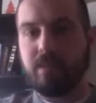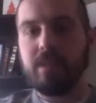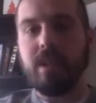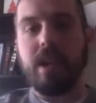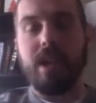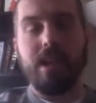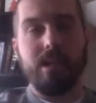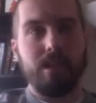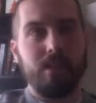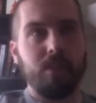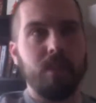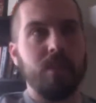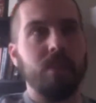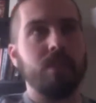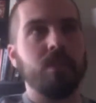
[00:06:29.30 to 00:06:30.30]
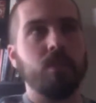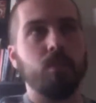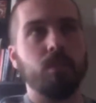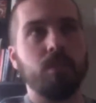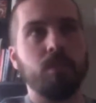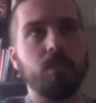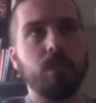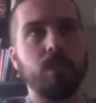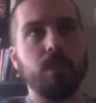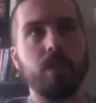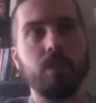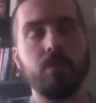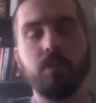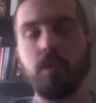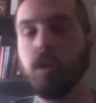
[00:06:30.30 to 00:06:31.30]
I had some assistance with
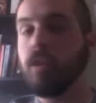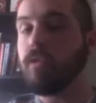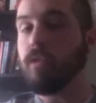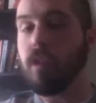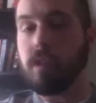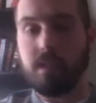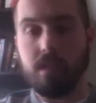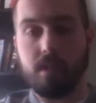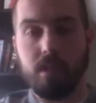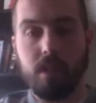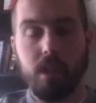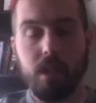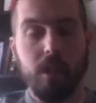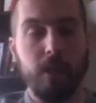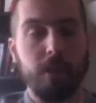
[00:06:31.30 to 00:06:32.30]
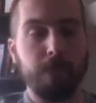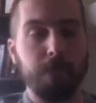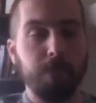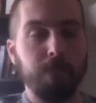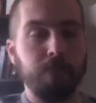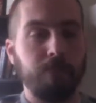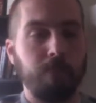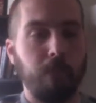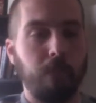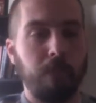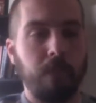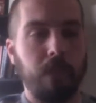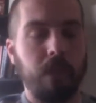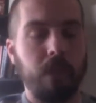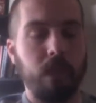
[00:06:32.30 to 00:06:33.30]
good friends.
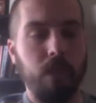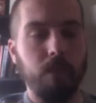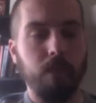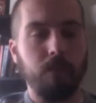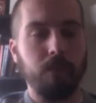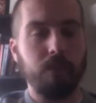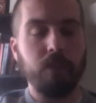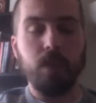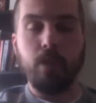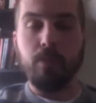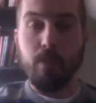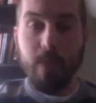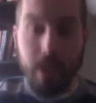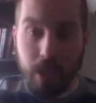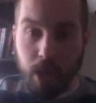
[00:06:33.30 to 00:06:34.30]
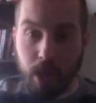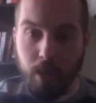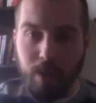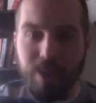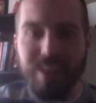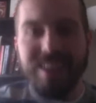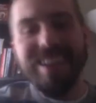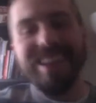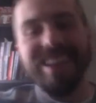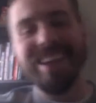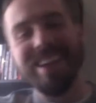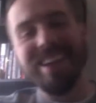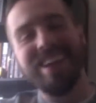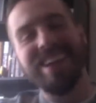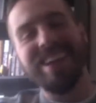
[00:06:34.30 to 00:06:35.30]
Some you may know,
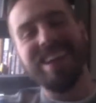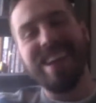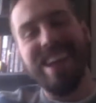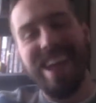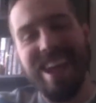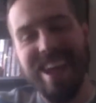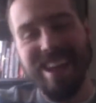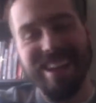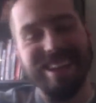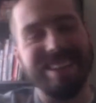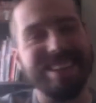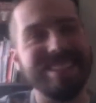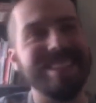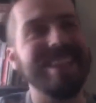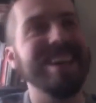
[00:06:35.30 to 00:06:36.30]
and